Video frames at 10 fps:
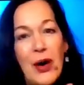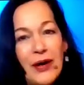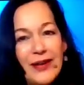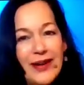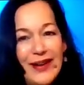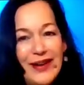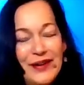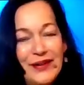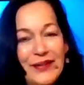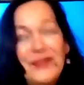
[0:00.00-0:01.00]
part
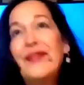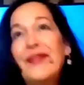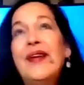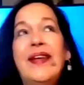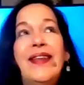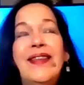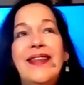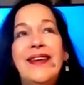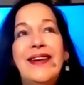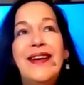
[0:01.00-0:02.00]
of
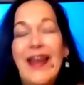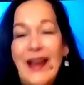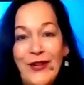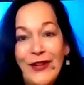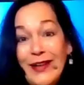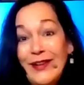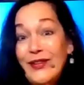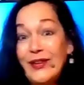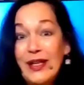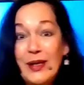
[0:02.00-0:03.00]
the
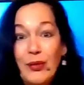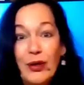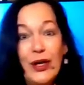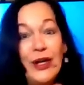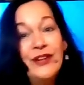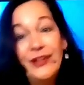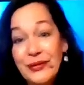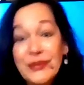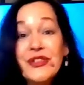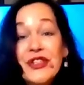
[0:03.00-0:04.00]
Aries Libra
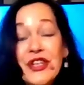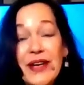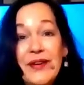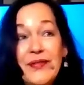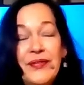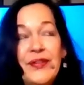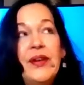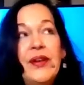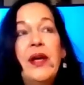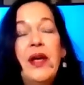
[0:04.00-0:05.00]
nodal shift
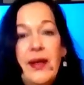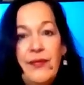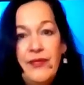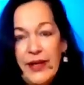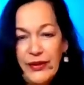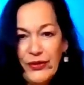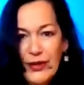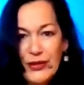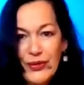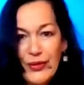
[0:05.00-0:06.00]
and Venus
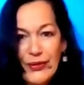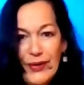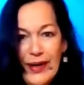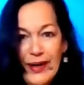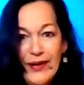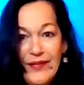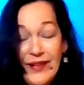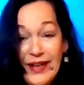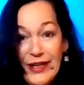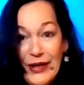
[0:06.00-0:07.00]
retrograde
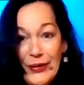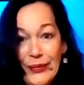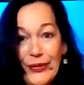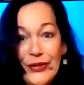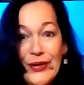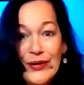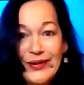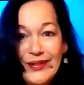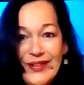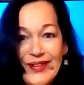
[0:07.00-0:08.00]
video with
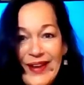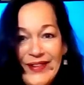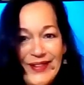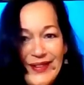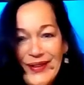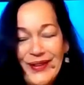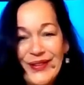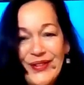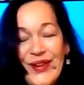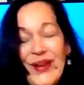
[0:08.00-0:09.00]
cards and
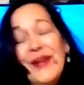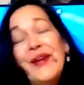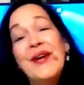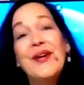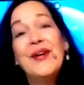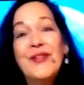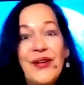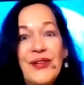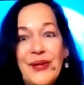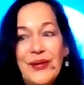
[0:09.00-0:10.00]
stars for
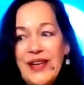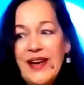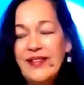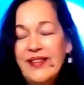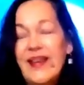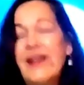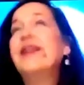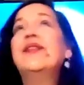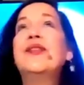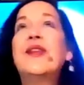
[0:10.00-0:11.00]
all zodiac
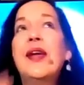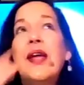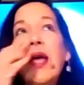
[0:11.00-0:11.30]
signs.